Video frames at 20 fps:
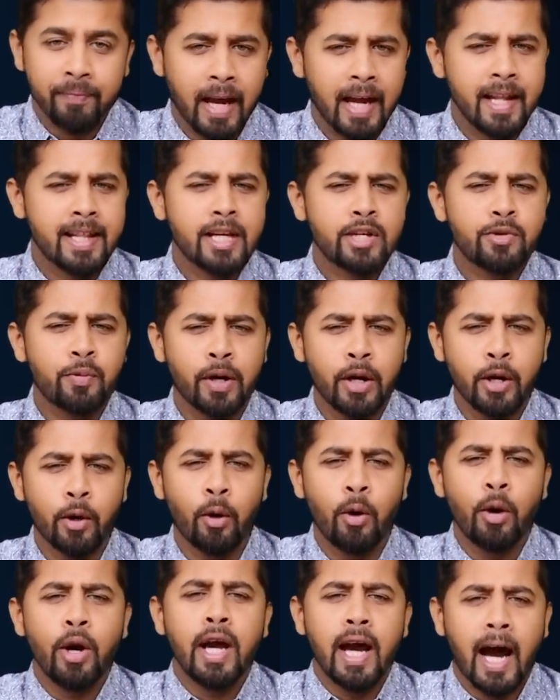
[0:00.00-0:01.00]
In this
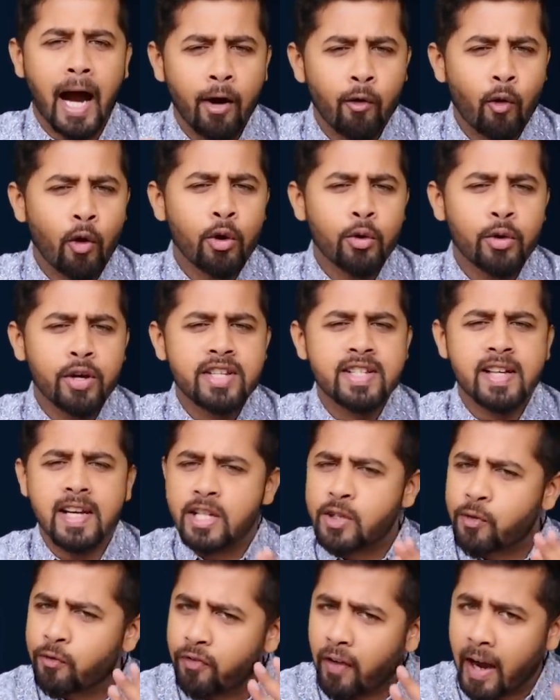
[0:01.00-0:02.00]
video, I want to
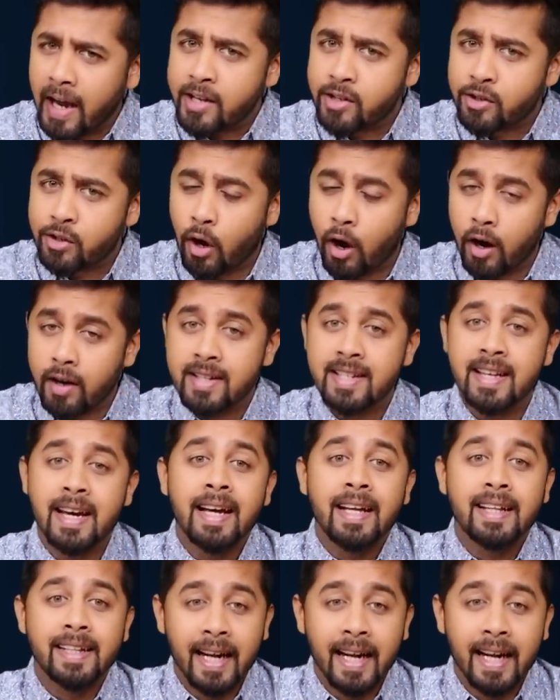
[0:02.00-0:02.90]
discuss 5 stocks